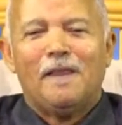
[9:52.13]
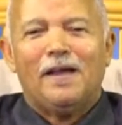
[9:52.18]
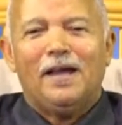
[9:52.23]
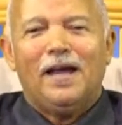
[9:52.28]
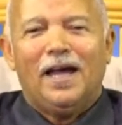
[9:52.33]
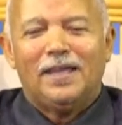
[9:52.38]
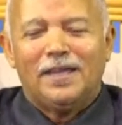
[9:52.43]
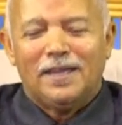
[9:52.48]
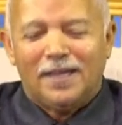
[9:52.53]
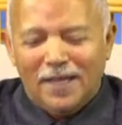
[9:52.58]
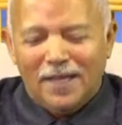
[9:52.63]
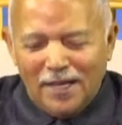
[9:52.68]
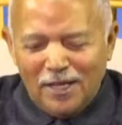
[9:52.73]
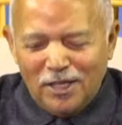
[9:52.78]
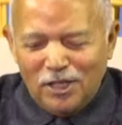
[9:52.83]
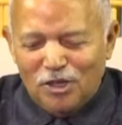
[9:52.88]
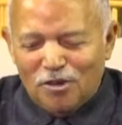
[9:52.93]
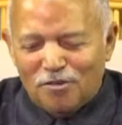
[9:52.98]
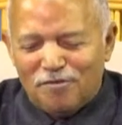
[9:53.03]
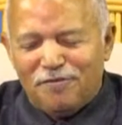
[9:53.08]
And
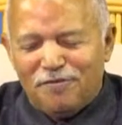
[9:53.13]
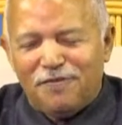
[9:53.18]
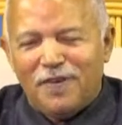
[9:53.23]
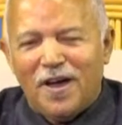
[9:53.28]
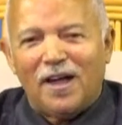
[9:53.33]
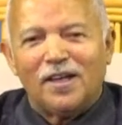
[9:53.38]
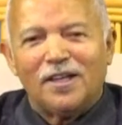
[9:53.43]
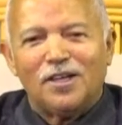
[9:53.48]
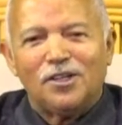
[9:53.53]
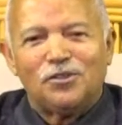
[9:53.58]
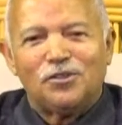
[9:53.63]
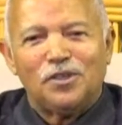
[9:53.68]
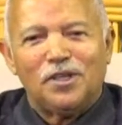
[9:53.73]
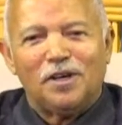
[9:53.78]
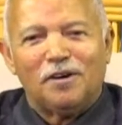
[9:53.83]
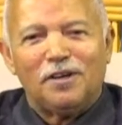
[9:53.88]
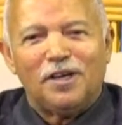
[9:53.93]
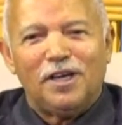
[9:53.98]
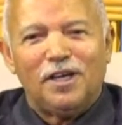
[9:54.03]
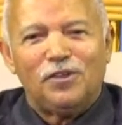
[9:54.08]
then you fell into
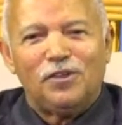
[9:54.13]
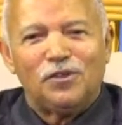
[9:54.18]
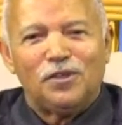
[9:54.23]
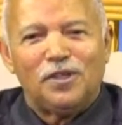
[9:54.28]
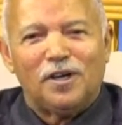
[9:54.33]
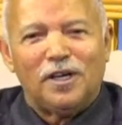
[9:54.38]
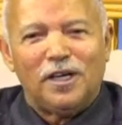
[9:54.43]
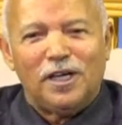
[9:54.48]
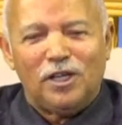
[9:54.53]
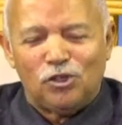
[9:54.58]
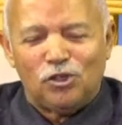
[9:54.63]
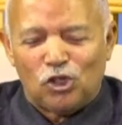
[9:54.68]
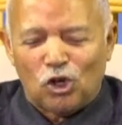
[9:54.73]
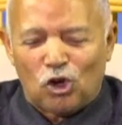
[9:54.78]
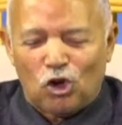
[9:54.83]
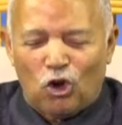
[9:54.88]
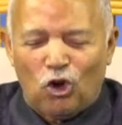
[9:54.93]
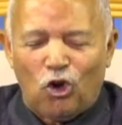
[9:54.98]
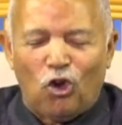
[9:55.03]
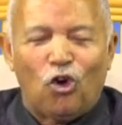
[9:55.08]
the, into the, into the
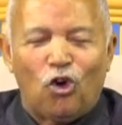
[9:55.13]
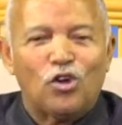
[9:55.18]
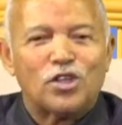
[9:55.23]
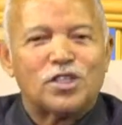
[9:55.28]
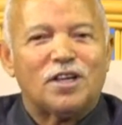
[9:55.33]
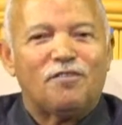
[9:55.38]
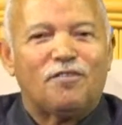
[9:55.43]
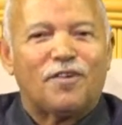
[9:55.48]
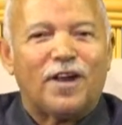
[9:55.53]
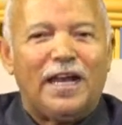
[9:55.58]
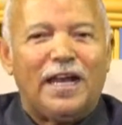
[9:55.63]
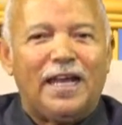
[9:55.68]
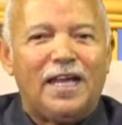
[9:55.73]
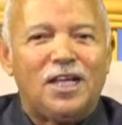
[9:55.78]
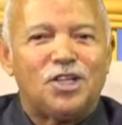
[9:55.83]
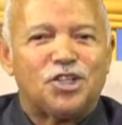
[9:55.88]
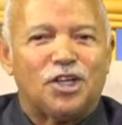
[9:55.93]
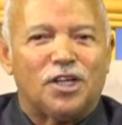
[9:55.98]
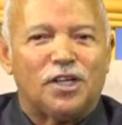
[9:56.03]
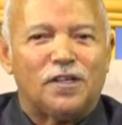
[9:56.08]
claws of
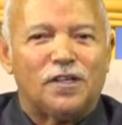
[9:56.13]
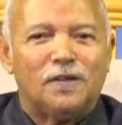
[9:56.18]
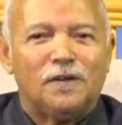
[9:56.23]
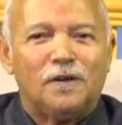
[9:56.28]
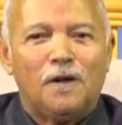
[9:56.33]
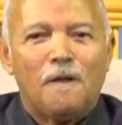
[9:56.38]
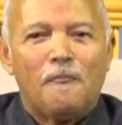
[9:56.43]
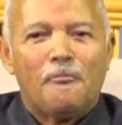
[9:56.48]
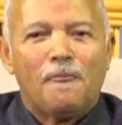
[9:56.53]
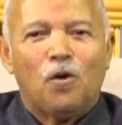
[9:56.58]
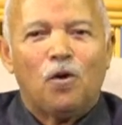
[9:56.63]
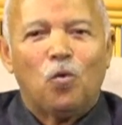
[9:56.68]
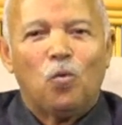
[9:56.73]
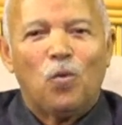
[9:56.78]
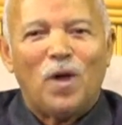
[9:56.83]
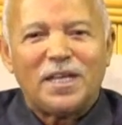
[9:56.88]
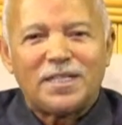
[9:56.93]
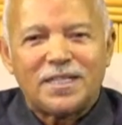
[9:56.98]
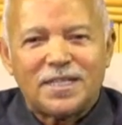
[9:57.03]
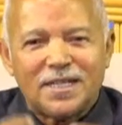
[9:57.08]
religion
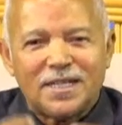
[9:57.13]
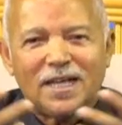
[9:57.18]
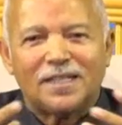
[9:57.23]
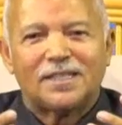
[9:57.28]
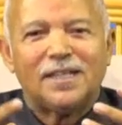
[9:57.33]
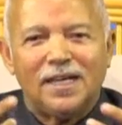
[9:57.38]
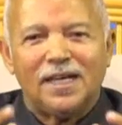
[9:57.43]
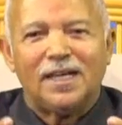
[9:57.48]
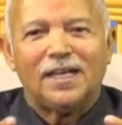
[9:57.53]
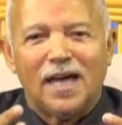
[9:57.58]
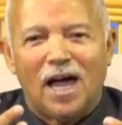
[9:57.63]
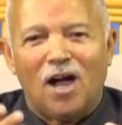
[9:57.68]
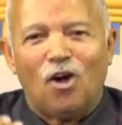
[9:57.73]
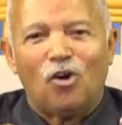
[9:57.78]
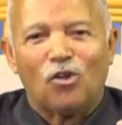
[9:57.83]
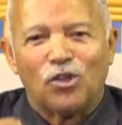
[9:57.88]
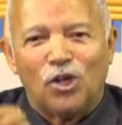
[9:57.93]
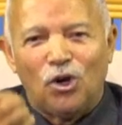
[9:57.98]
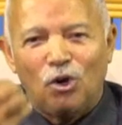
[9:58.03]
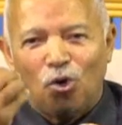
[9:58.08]
where subtly
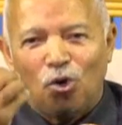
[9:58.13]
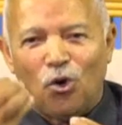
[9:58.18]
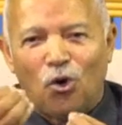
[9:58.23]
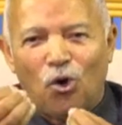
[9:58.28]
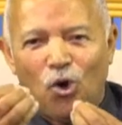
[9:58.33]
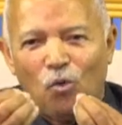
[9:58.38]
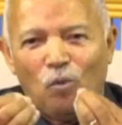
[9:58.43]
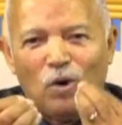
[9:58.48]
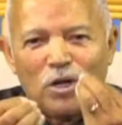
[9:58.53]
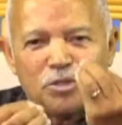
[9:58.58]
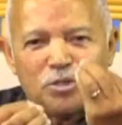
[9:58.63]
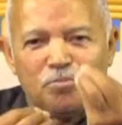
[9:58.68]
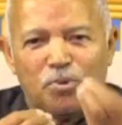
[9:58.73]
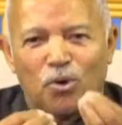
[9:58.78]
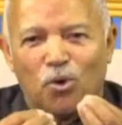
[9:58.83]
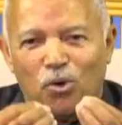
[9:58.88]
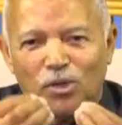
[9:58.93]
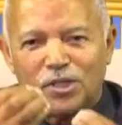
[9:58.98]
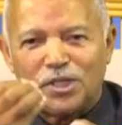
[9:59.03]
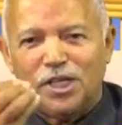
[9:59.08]
now the law was
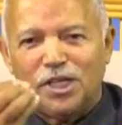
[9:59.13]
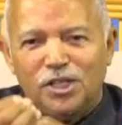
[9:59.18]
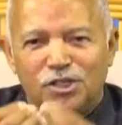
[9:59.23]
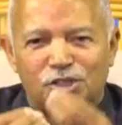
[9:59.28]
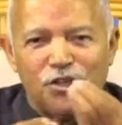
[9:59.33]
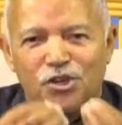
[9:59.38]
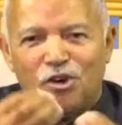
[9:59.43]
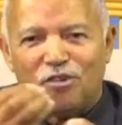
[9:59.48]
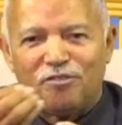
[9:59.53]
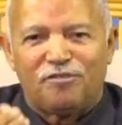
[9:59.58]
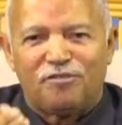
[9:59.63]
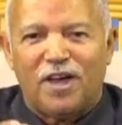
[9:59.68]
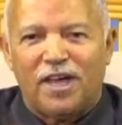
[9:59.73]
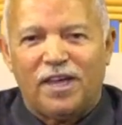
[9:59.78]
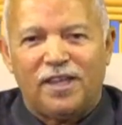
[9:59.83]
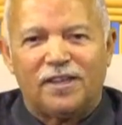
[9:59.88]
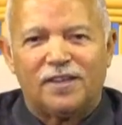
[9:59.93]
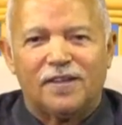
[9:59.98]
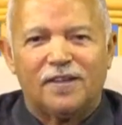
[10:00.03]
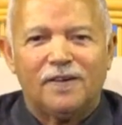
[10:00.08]
brought into your
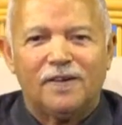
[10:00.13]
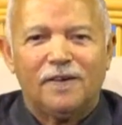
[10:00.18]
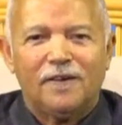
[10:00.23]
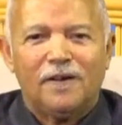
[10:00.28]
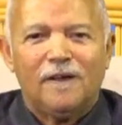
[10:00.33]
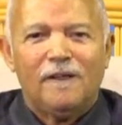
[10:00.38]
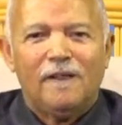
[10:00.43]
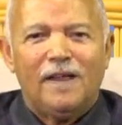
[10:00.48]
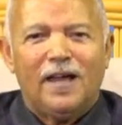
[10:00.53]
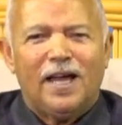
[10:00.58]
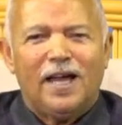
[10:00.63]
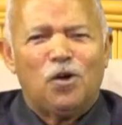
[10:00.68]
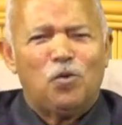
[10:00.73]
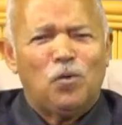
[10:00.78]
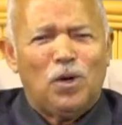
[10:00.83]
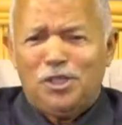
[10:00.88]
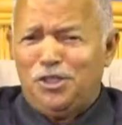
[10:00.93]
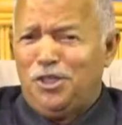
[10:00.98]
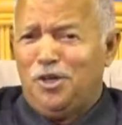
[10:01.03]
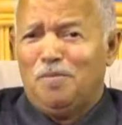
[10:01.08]
faith. And
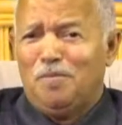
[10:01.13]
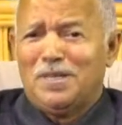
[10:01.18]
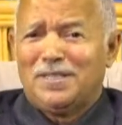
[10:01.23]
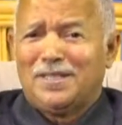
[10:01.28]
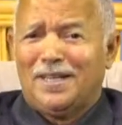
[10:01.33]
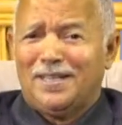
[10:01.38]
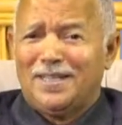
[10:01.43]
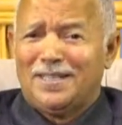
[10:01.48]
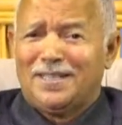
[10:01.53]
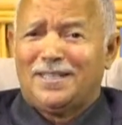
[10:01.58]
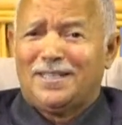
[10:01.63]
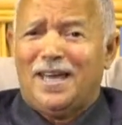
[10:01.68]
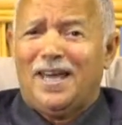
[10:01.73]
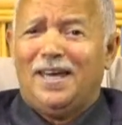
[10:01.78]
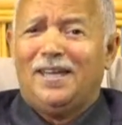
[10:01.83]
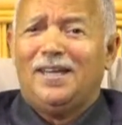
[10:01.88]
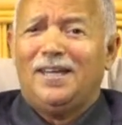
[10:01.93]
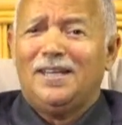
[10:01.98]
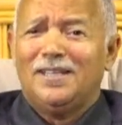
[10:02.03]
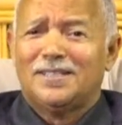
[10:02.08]
what you must
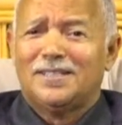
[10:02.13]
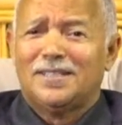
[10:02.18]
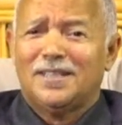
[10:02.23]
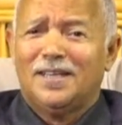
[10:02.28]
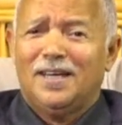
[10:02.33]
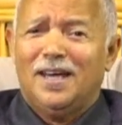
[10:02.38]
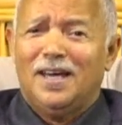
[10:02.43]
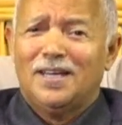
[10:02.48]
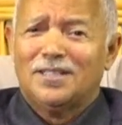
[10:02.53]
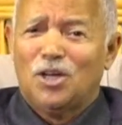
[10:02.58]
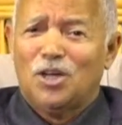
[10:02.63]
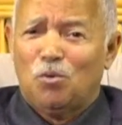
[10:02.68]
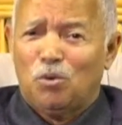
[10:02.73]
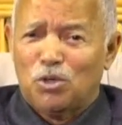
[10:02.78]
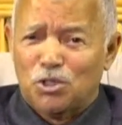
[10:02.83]
understand is, as I will